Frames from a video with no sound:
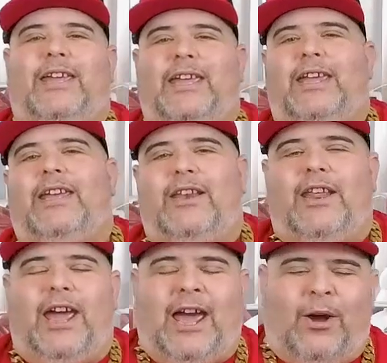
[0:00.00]
in
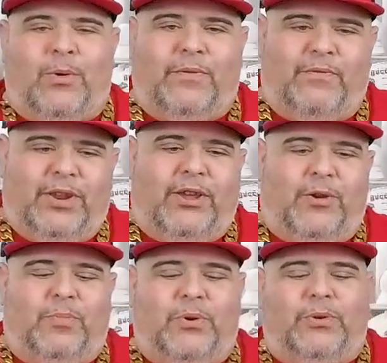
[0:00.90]
our video
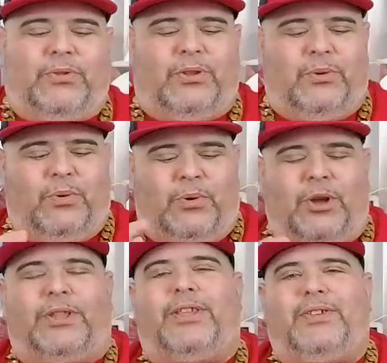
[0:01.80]
booth to
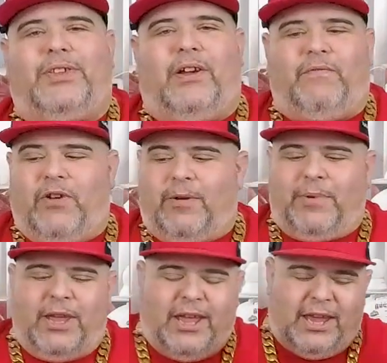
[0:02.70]
hook this stuff up
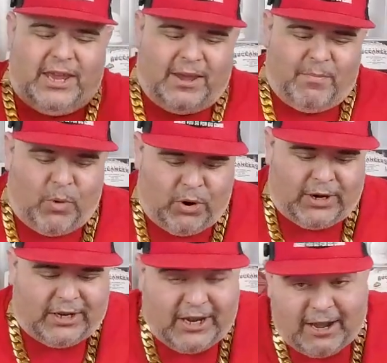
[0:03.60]
and get more
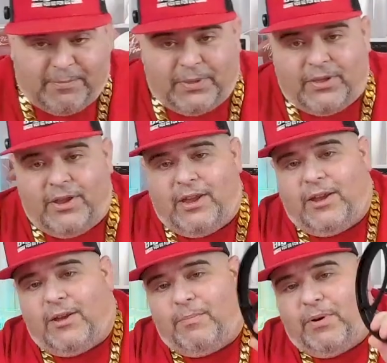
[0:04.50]
in depth.
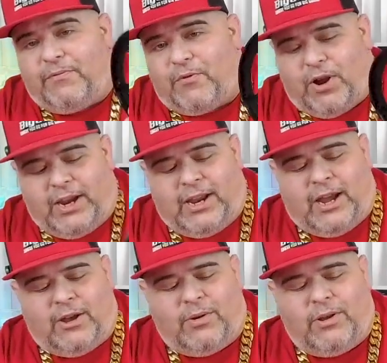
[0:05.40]
But for right
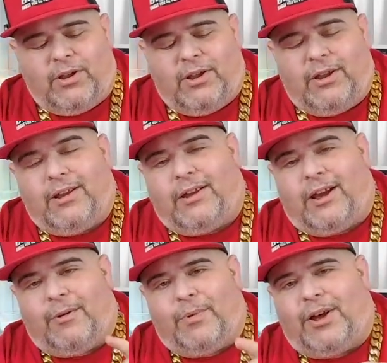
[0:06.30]
now,
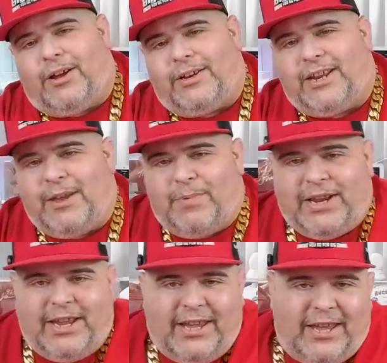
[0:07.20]
I'm day by
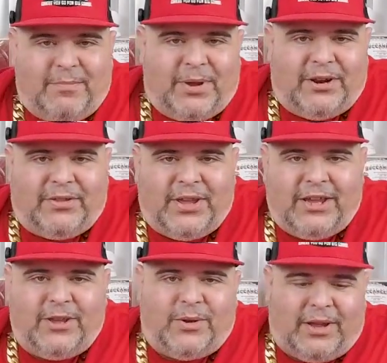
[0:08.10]
day getting better.
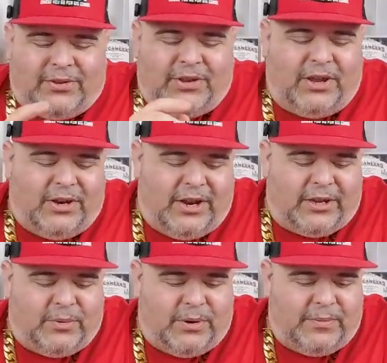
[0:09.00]
Thank you. I'll see you on the next one.